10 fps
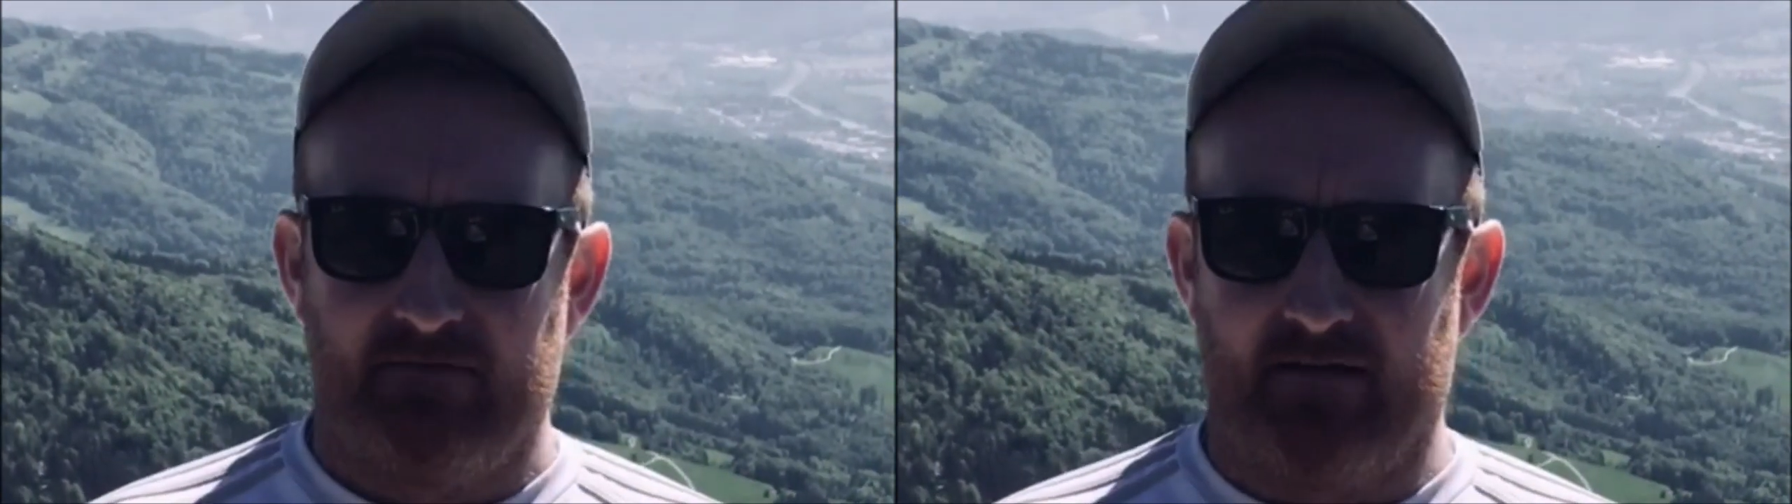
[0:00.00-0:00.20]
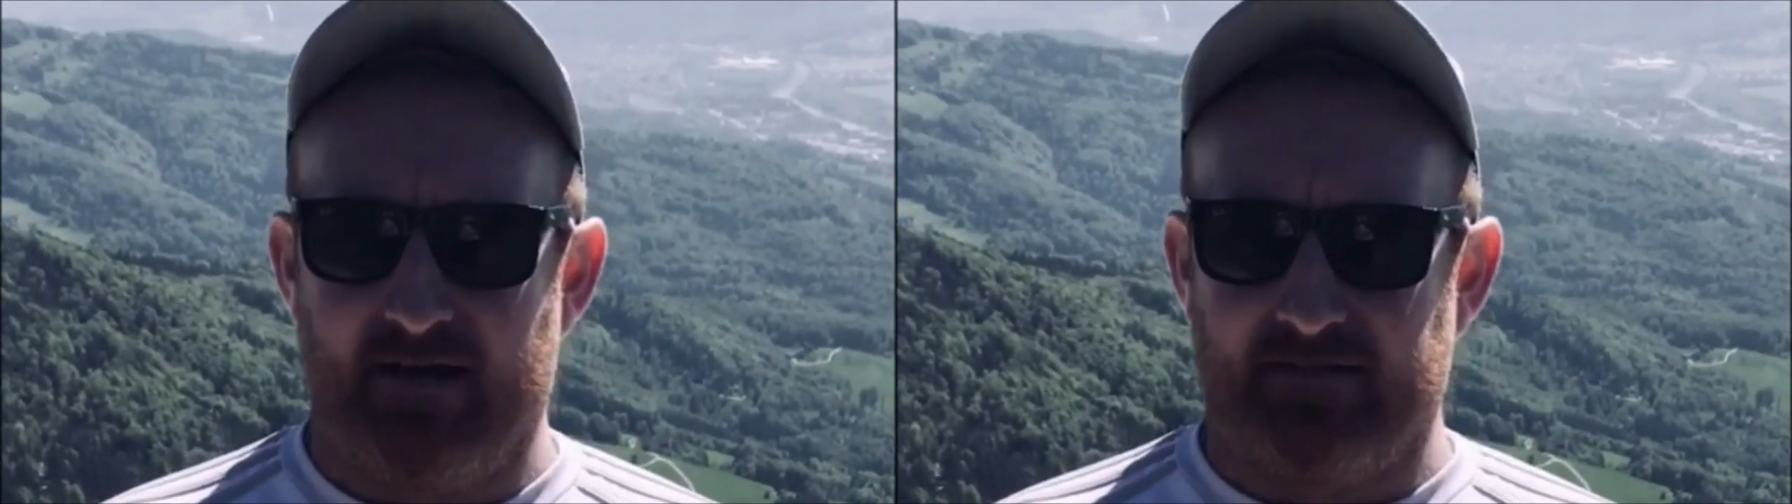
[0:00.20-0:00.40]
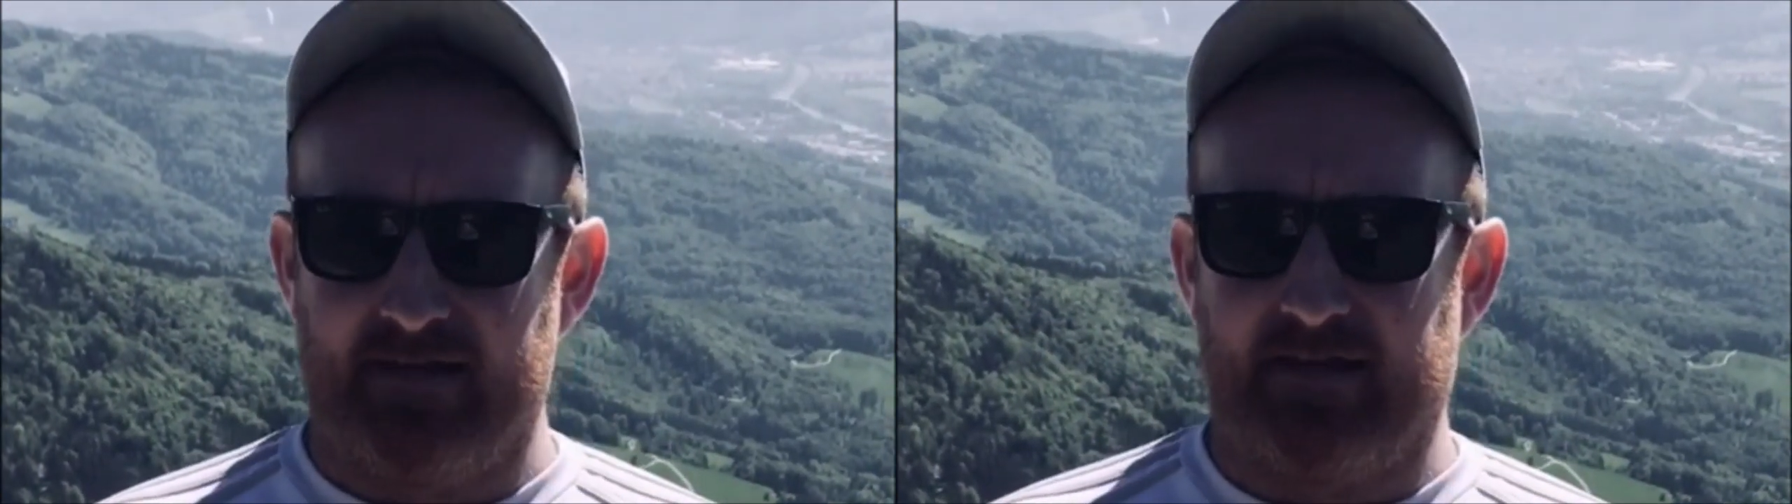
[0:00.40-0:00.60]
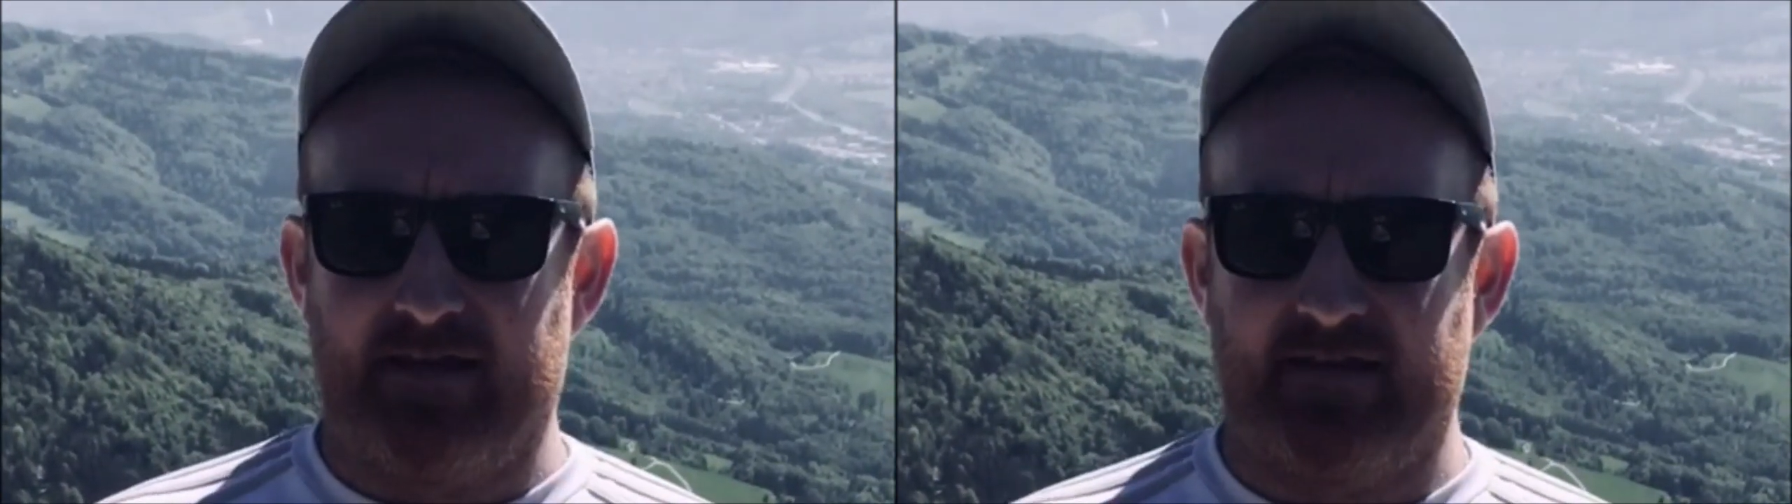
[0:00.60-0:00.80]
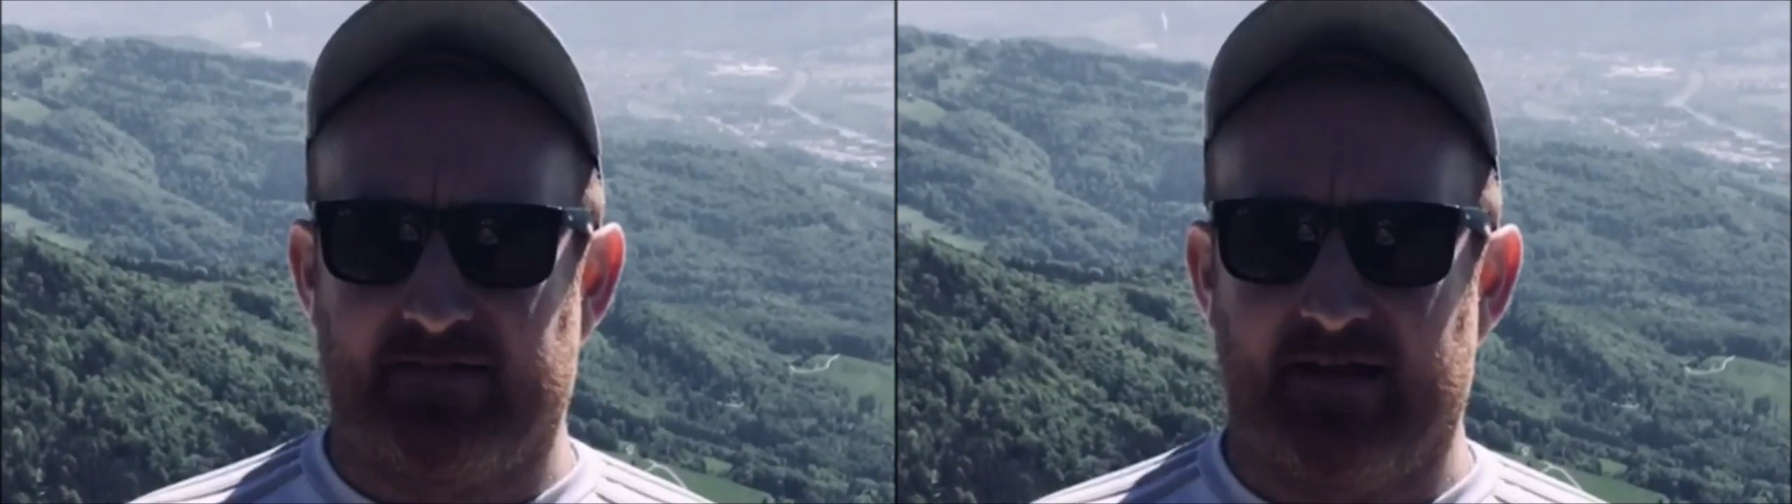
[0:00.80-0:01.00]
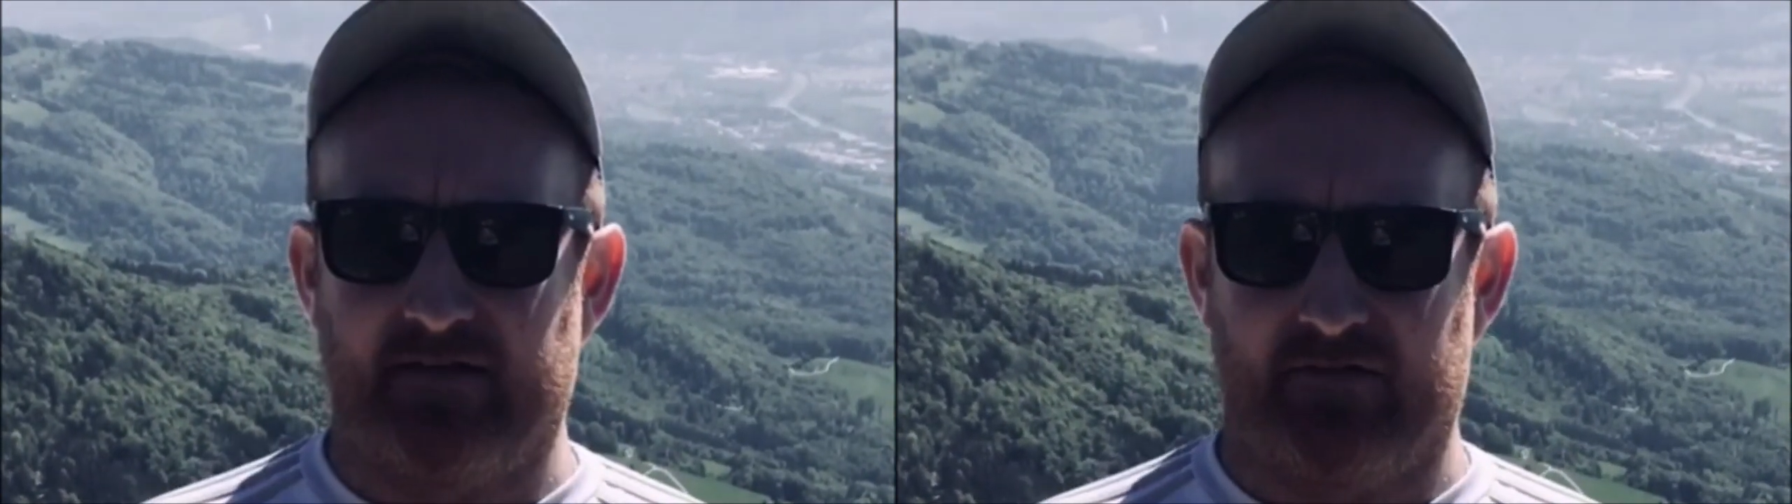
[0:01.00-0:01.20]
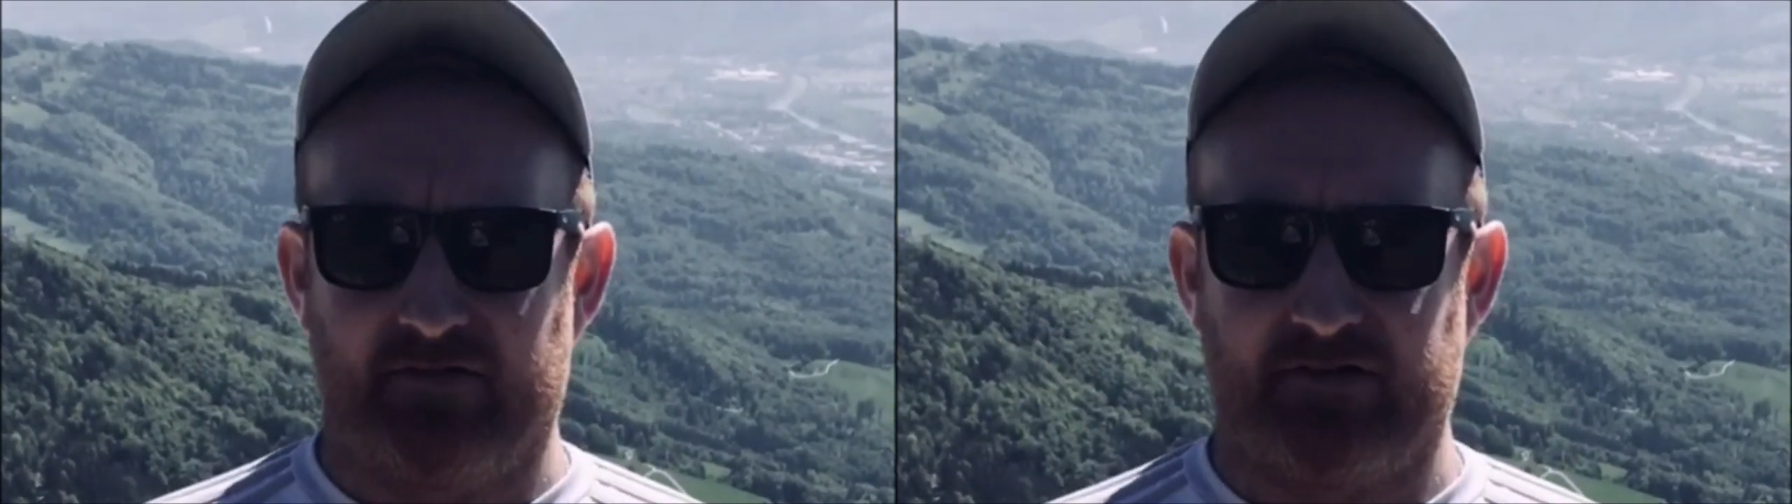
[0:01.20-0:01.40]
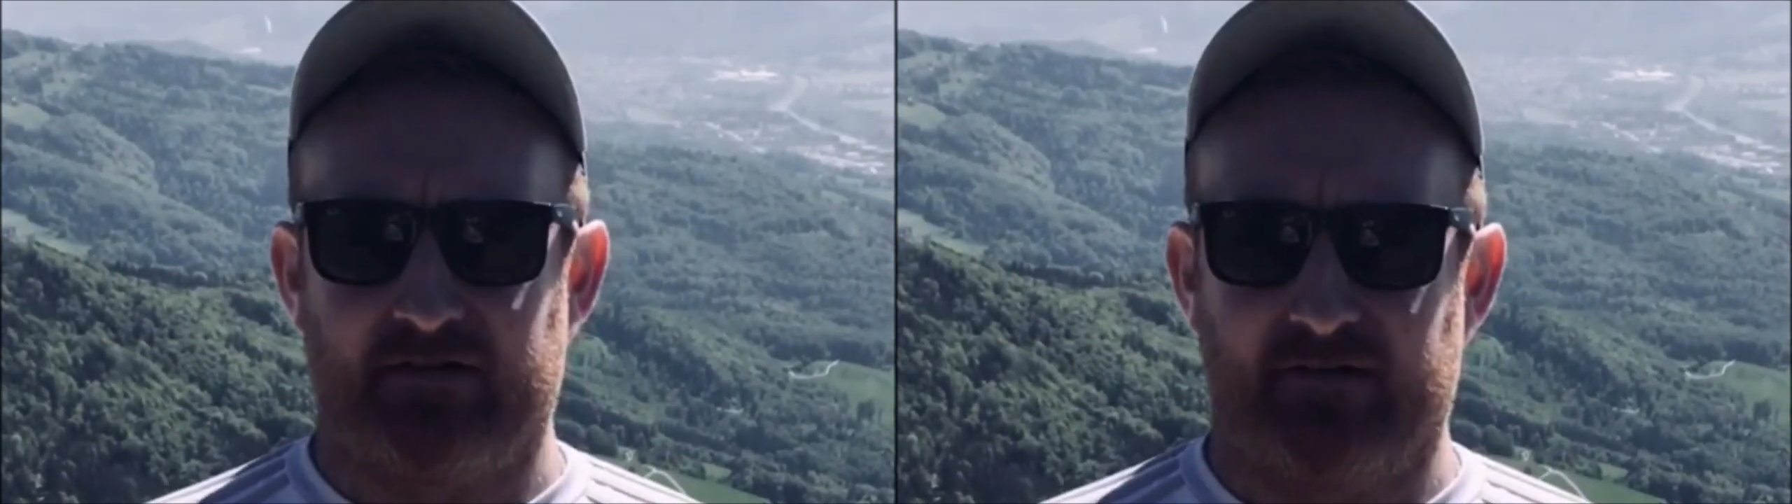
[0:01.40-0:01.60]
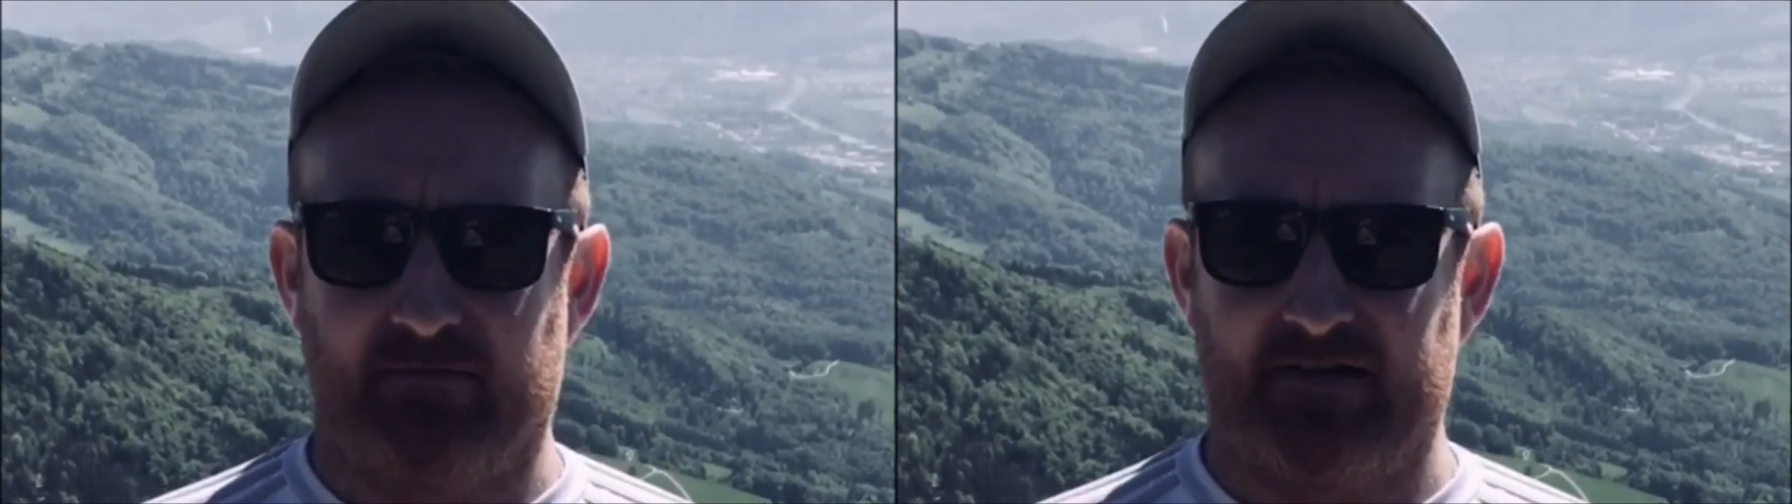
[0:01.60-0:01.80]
well, nothing like East Enders or,